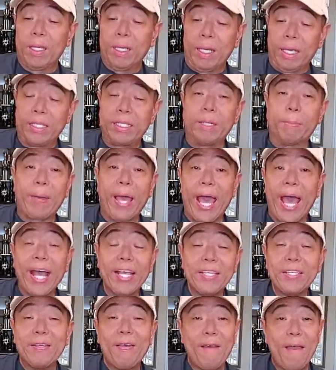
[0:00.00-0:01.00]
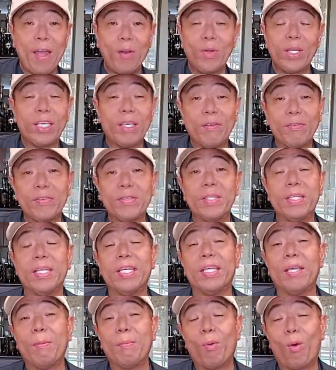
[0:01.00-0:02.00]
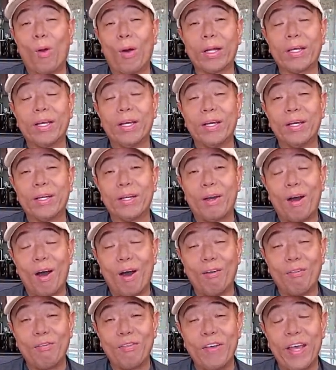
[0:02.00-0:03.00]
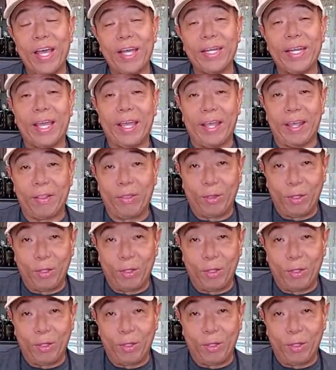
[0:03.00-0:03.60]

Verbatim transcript: it's a pass. Harry gives the pork caul fat a